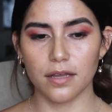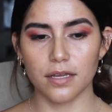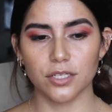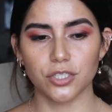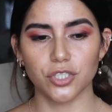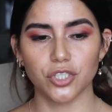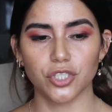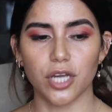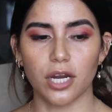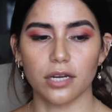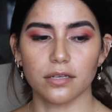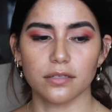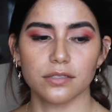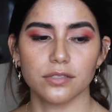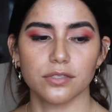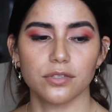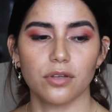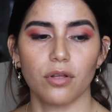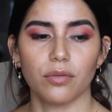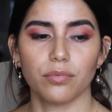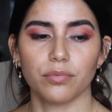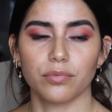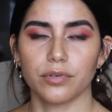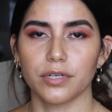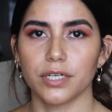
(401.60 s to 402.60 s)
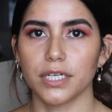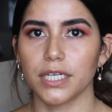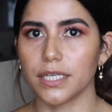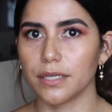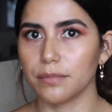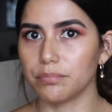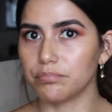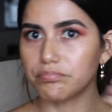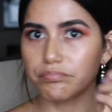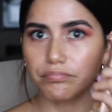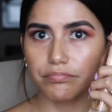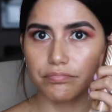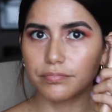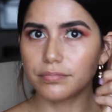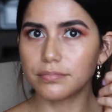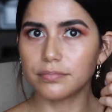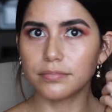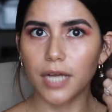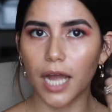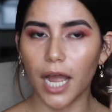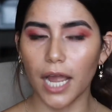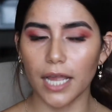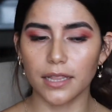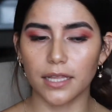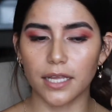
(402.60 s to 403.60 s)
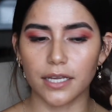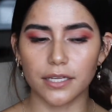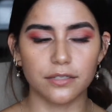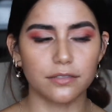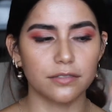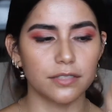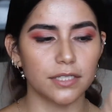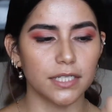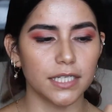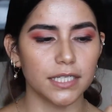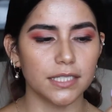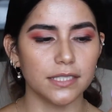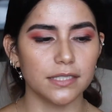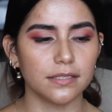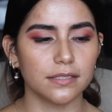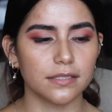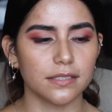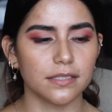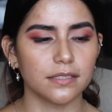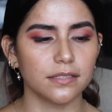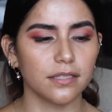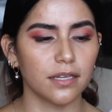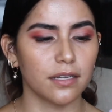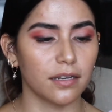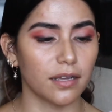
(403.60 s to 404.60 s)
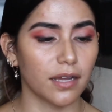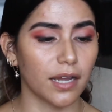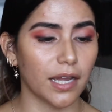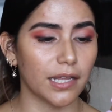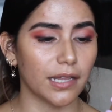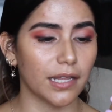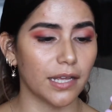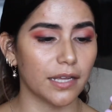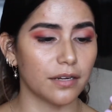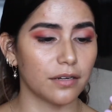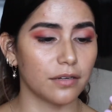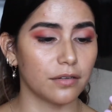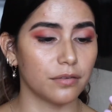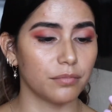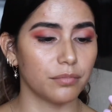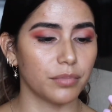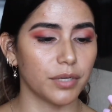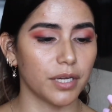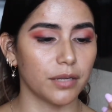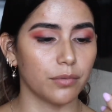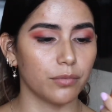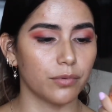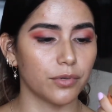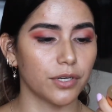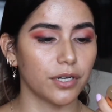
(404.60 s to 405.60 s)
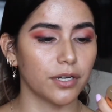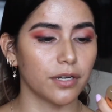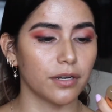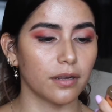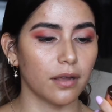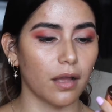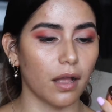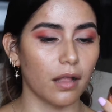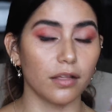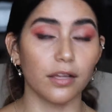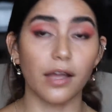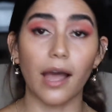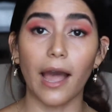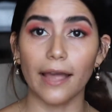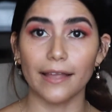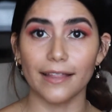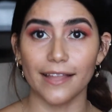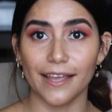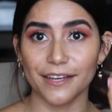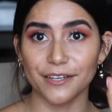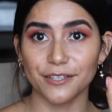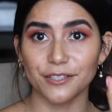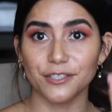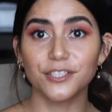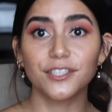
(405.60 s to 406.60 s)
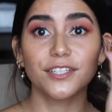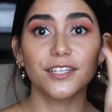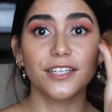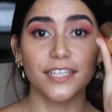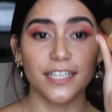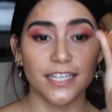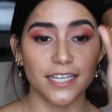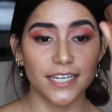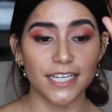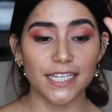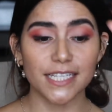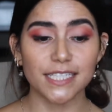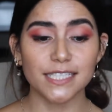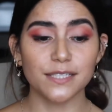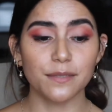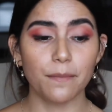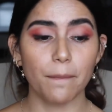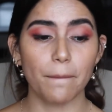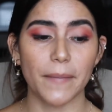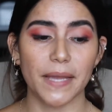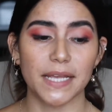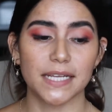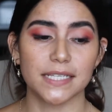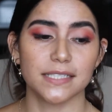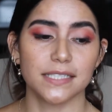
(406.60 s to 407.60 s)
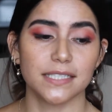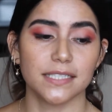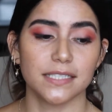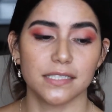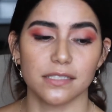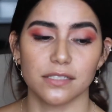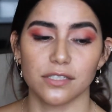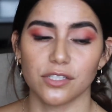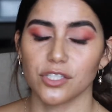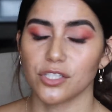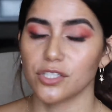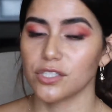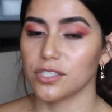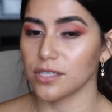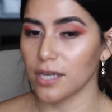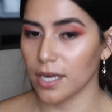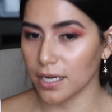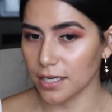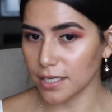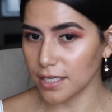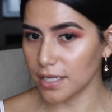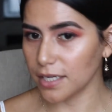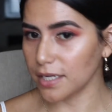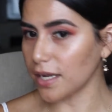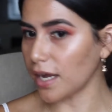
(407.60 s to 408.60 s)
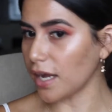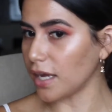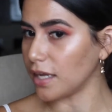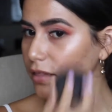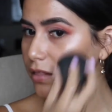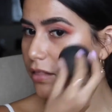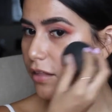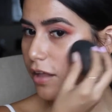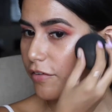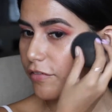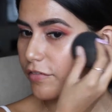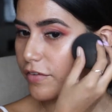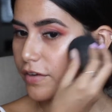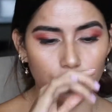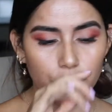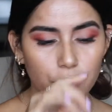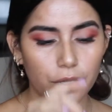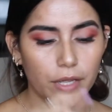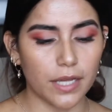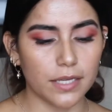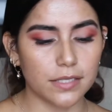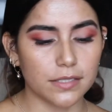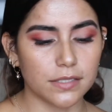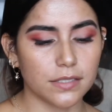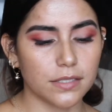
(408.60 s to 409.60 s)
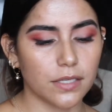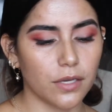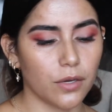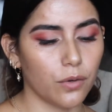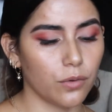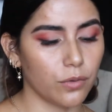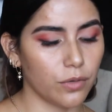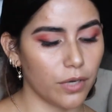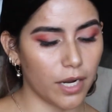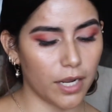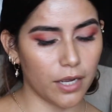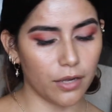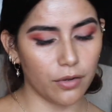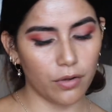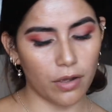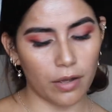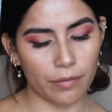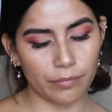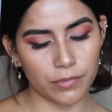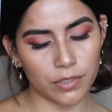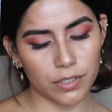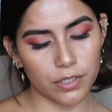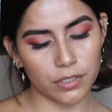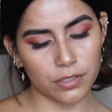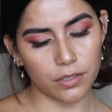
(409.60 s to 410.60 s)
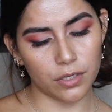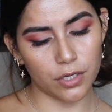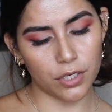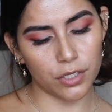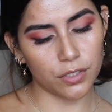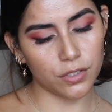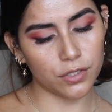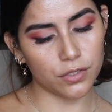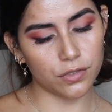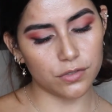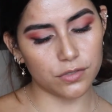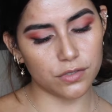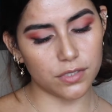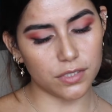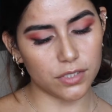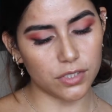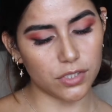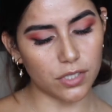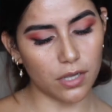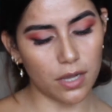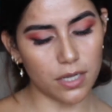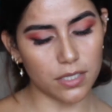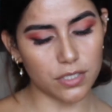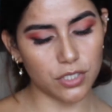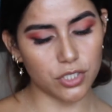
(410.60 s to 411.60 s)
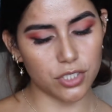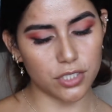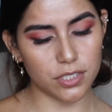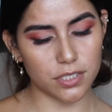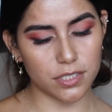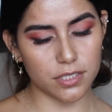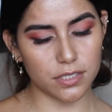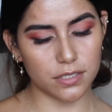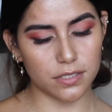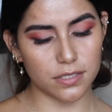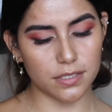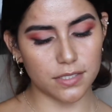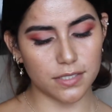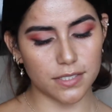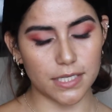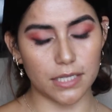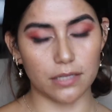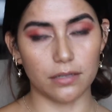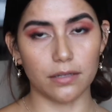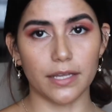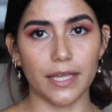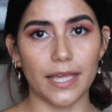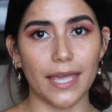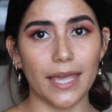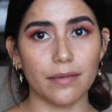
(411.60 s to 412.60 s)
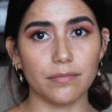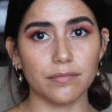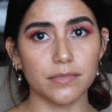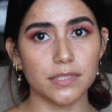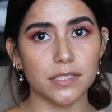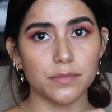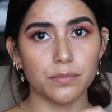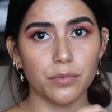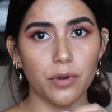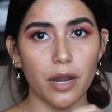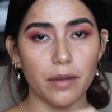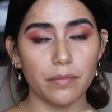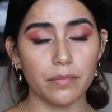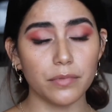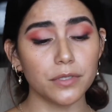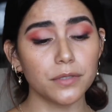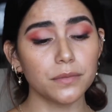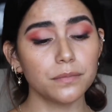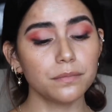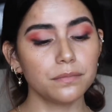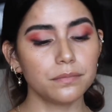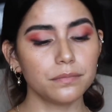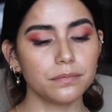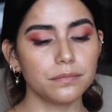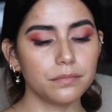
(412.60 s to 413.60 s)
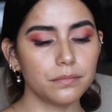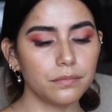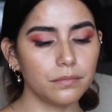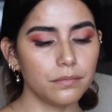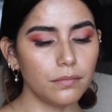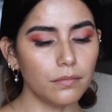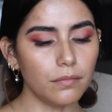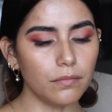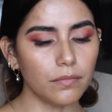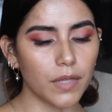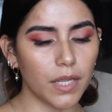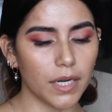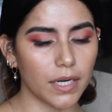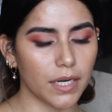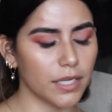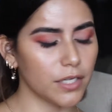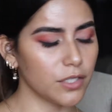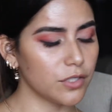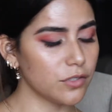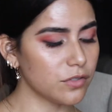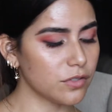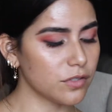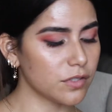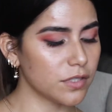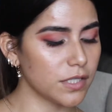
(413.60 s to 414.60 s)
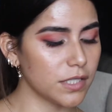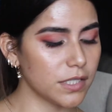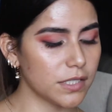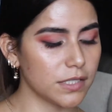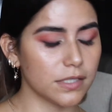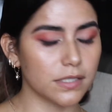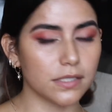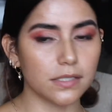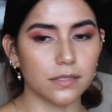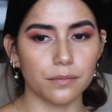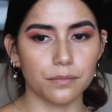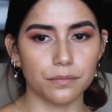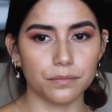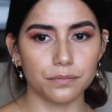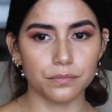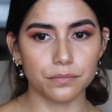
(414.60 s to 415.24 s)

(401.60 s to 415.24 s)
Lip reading: Charlotte Tilbury highlighter is? It's not a highlighter, but we're gonna call it highlighter. It's amazing, it's stunning, I love it. Okay, so now I'm gonna use the Tatcha Silk Canvas Primer, and I use this